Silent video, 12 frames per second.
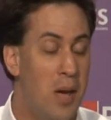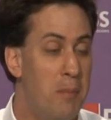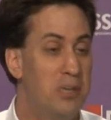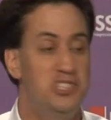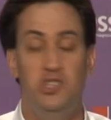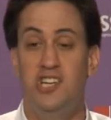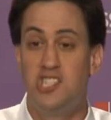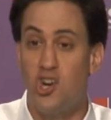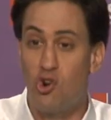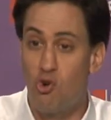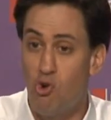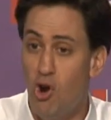because you need to
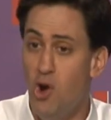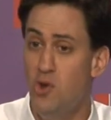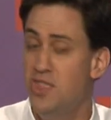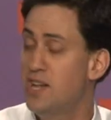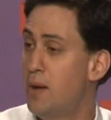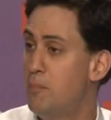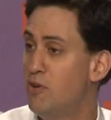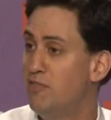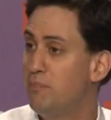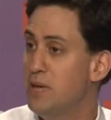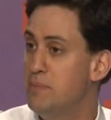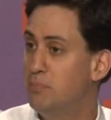grow the number
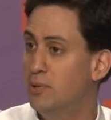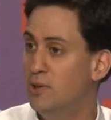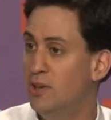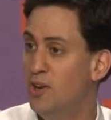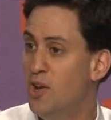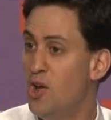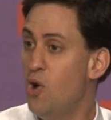of people